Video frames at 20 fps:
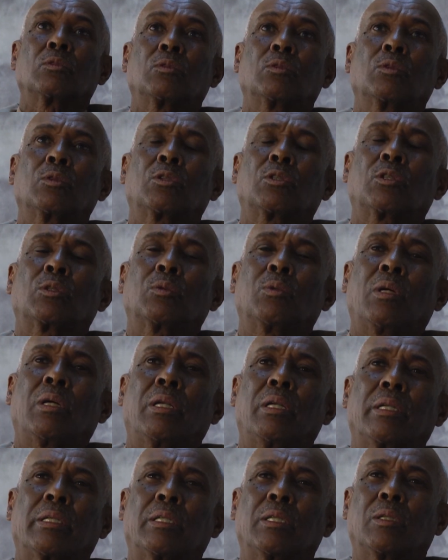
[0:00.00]
Training
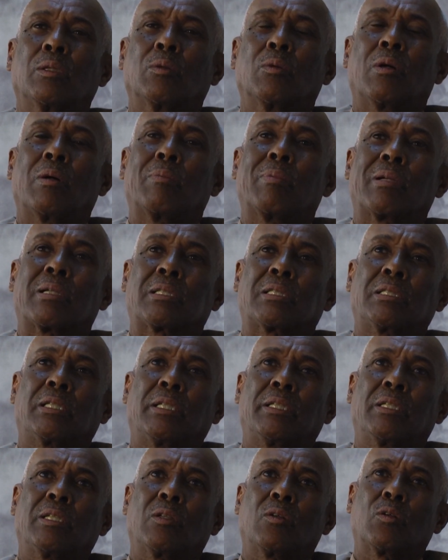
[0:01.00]
school that was in
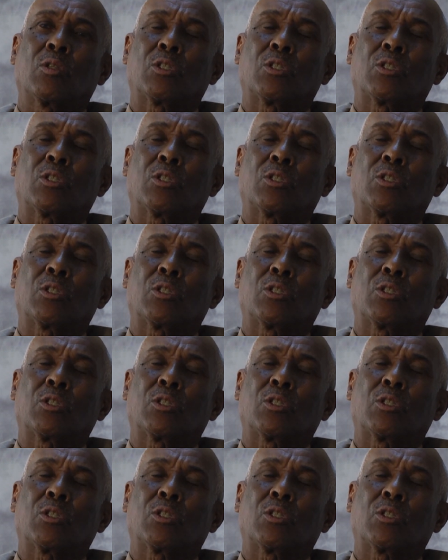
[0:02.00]
Sheikh.